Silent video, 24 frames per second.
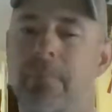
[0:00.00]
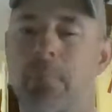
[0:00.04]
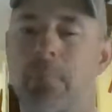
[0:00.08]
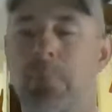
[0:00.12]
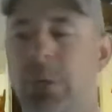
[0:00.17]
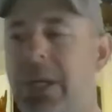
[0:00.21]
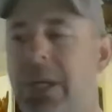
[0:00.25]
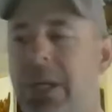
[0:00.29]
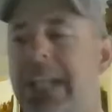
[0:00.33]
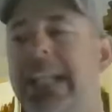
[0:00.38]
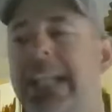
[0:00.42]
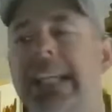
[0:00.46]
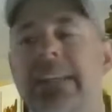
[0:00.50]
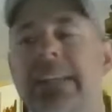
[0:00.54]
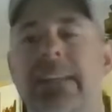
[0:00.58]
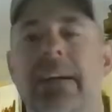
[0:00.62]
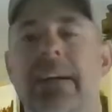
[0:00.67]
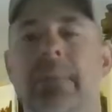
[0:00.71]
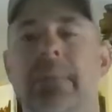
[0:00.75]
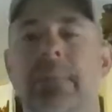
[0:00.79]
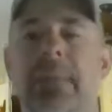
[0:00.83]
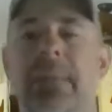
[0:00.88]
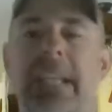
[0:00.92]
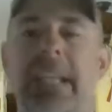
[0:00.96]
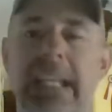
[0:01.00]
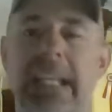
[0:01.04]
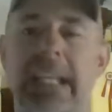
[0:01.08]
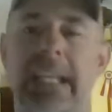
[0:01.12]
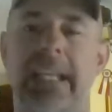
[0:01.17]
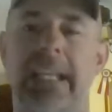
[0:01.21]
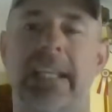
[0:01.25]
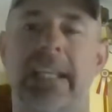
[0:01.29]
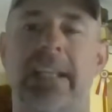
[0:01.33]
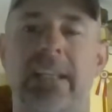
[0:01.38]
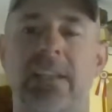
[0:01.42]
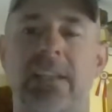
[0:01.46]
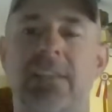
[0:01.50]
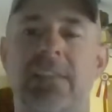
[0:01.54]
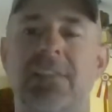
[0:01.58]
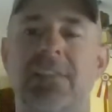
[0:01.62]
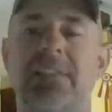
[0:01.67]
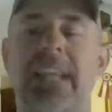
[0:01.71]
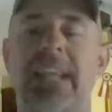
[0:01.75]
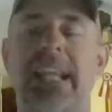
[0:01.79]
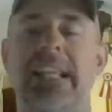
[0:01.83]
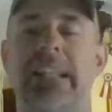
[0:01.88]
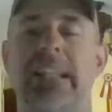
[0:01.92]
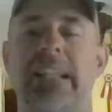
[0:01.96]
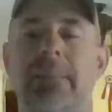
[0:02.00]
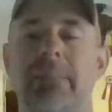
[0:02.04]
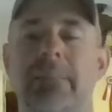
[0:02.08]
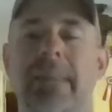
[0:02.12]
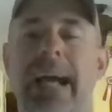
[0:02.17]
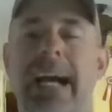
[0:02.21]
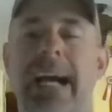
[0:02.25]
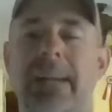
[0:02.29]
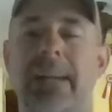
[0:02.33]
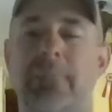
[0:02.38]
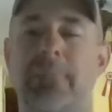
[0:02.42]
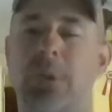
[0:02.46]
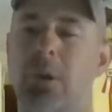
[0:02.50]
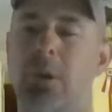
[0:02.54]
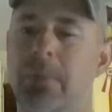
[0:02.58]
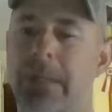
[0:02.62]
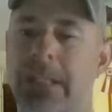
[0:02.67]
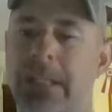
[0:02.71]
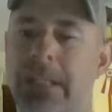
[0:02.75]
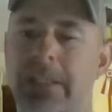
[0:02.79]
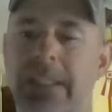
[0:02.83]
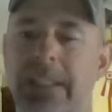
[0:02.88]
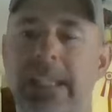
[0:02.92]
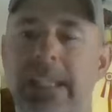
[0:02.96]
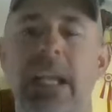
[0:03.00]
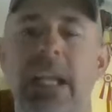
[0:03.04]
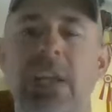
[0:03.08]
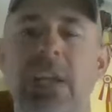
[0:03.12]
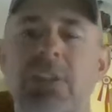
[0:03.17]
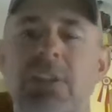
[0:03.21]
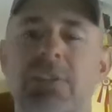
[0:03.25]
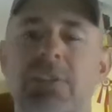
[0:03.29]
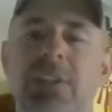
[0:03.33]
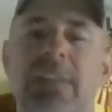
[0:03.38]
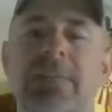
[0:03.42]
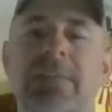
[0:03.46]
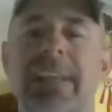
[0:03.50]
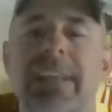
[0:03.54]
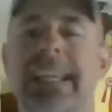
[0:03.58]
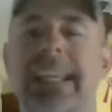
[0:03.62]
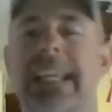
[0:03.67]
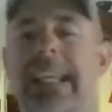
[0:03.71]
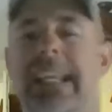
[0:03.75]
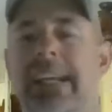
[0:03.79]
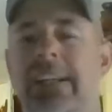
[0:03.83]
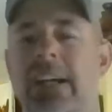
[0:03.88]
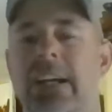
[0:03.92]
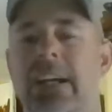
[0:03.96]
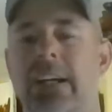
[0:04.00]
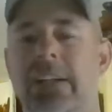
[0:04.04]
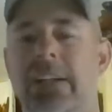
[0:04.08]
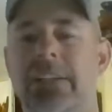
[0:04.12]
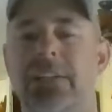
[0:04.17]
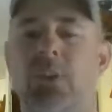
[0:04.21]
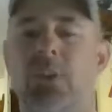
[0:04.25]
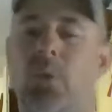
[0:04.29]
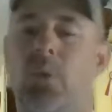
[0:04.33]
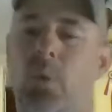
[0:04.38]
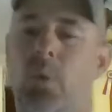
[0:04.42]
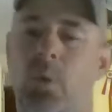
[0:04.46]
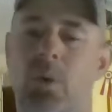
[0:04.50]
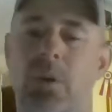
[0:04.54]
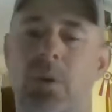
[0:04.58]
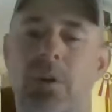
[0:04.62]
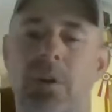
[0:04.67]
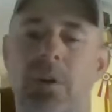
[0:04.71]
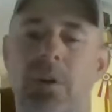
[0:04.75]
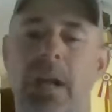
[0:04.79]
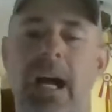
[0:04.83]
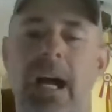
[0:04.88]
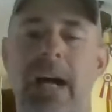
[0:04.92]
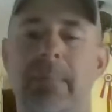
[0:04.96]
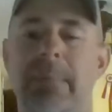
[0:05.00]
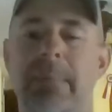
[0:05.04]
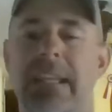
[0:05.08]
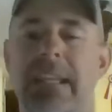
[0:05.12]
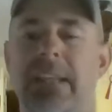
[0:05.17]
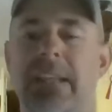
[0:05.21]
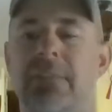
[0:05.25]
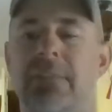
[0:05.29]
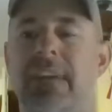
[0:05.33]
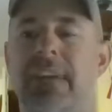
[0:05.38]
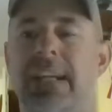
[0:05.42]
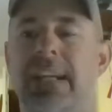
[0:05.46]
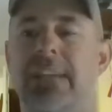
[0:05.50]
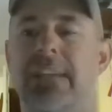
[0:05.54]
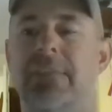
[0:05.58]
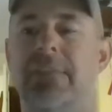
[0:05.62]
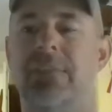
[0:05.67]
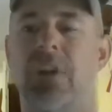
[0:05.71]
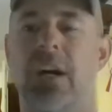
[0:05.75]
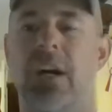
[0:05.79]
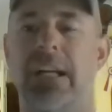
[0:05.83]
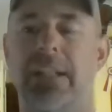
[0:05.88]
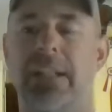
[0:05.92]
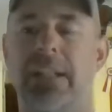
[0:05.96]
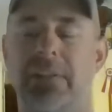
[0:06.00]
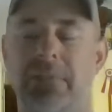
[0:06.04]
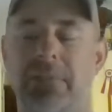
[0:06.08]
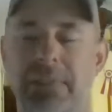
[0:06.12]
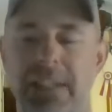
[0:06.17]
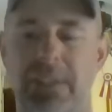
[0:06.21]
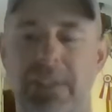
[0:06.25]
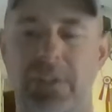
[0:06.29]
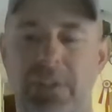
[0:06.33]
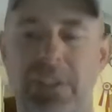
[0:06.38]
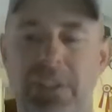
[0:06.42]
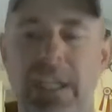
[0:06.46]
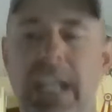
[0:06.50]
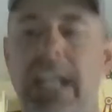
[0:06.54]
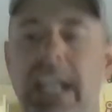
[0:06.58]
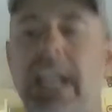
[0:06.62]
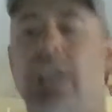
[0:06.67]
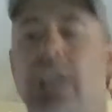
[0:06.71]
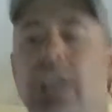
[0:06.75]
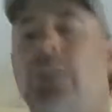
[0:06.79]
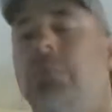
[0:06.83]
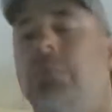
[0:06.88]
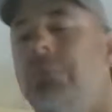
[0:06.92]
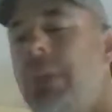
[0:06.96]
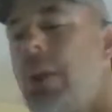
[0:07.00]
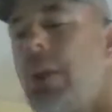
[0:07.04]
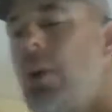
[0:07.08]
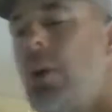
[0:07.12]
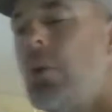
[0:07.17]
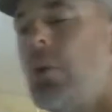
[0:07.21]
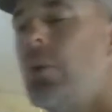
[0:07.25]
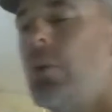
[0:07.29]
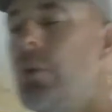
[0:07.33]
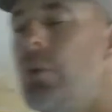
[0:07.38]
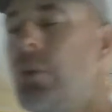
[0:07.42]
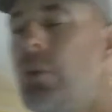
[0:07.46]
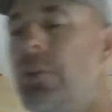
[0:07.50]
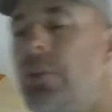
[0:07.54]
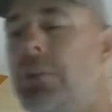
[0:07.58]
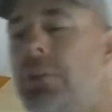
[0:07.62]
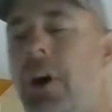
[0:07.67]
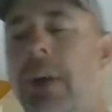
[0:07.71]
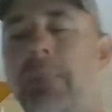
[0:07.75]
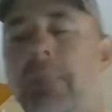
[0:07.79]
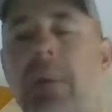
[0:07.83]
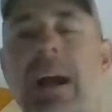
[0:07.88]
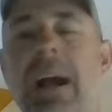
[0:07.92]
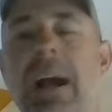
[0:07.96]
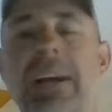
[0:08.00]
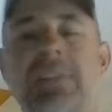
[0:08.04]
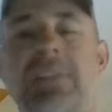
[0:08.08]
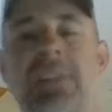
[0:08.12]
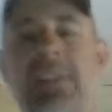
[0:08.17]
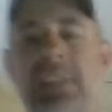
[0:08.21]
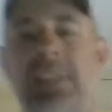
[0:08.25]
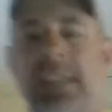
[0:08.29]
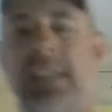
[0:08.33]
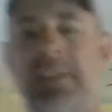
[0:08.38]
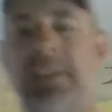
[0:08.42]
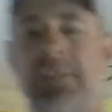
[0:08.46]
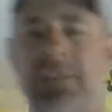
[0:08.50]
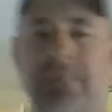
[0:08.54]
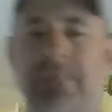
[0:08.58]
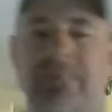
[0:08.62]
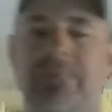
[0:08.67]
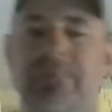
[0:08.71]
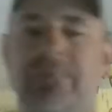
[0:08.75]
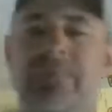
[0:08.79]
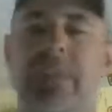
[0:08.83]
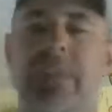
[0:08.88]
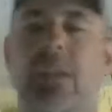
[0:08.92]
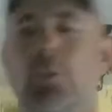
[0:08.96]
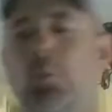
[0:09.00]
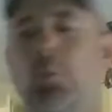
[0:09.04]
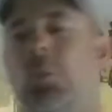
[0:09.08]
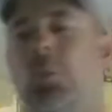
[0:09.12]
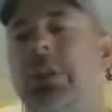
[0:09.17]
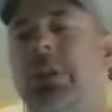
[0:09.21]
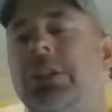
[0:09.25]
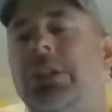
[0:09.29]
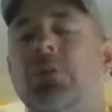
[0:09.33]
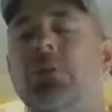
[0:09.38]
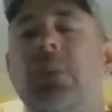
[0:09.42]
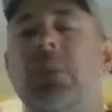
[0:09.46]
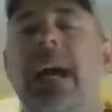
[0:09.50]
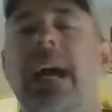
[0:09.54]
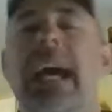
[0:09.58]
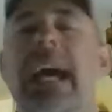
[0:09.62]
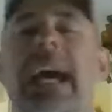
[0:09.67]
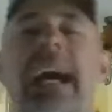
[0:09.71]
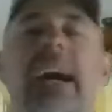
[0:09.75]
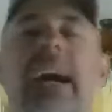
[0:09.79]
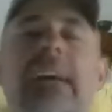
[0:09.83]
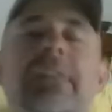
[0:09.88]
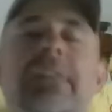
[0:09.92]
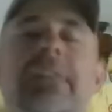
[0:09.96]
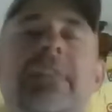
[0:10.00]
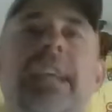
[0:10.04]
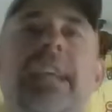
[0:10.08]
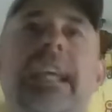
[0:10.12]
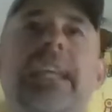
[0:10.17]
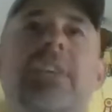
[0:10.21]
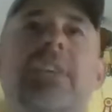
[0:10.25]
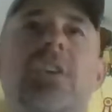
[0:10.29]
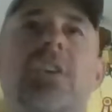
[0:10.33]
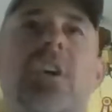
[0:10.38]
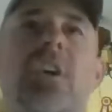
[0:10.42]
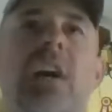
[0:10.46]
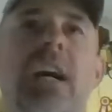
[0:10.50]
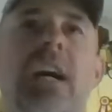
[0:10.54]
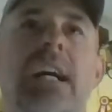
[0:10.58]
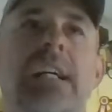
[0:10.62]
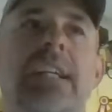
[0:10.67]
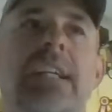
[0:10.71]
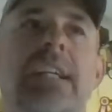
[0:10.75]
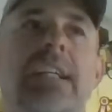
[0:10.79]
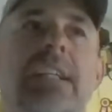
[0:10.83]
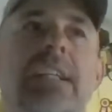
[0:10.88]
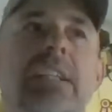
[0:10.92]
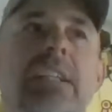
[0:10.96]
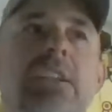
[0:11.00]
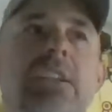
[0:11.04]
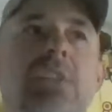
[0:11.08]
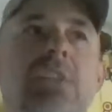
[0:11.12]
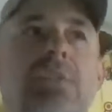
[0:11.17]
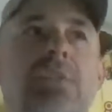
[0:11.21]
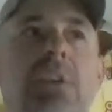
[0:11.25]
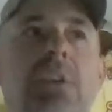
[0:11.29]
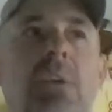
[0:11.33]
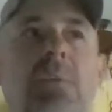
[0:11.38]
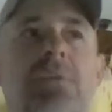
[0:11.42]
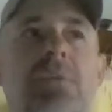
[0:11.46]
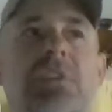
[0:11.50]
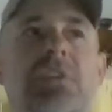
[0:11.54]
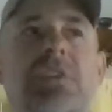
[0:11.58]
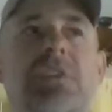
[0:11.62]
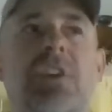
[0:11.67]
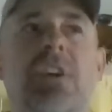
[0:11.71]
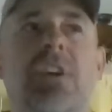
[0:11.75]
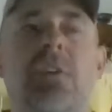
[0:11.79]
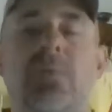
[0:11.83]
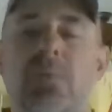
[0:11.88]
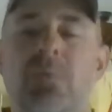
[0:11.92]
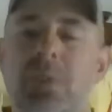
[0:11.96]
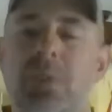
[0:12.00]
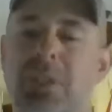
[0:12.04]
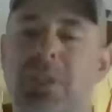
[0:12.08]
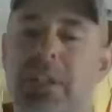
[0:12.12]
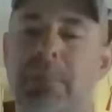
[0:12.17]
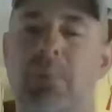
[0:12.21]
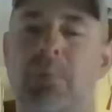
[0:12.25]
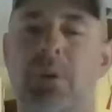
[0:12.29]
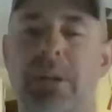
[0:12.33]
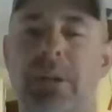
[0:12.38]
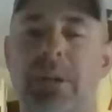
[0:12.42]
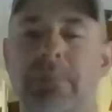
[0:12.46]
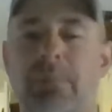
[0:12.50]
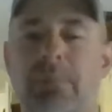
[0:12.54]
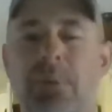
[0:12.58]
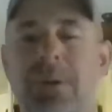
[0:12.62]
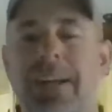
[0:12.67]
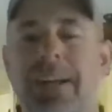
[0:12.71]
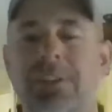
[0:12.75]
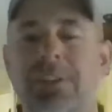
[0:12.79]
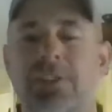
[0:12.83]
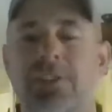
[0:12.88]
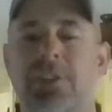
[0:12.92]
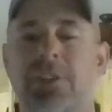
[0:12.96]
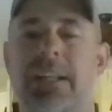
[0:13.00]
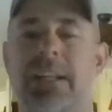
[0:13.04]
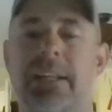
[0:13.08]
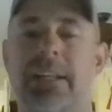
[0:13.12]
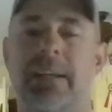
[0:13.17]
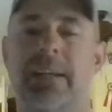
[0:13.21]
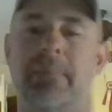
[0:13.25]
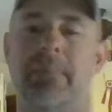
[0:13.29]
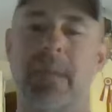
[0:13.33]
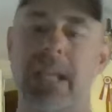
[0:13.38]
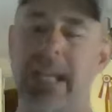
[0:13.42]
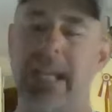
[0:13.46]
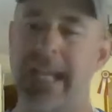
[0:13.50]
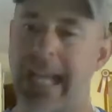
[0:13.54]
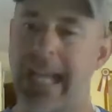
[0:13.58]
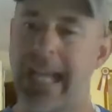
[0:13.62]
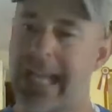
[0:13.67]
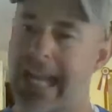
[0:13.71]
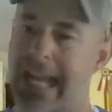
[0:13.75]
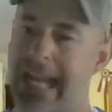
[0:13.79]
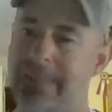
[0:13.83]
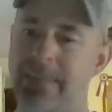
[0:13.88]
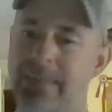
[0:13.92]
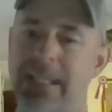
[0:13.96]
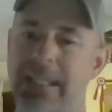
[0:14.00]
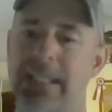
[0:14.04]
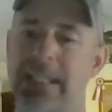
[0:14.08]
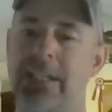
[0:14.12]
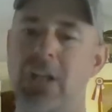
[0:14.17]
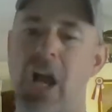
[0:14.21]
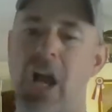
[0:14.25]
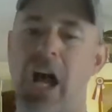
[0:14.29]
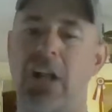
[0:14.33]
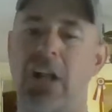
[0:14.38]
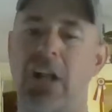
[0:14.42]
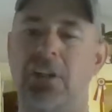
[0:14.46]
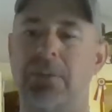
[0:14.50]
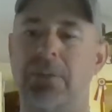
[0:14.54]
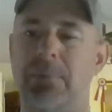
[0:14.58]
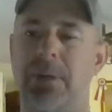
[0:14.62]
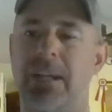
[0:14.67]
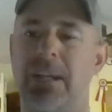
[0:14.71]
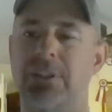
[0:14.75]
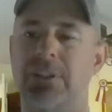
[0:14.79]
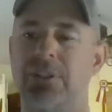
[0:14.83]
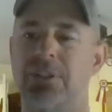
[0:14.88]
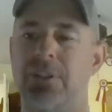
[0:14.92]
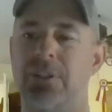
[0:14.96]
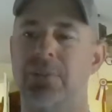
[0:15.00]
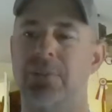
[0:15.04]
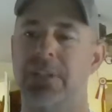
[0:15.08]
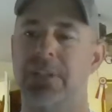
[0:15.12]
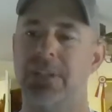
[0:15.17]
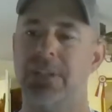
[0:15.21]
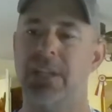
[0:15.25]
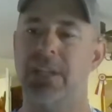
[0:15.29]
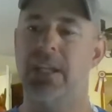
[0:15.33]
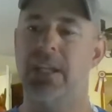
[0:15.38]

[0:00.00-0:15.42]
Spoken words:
breaking them and setting them back permanently so that they can't hunt or be an effective dog in the field. Thought process is, when you have a dog, you don't start really putting pressure on them. And I mean collar pressure with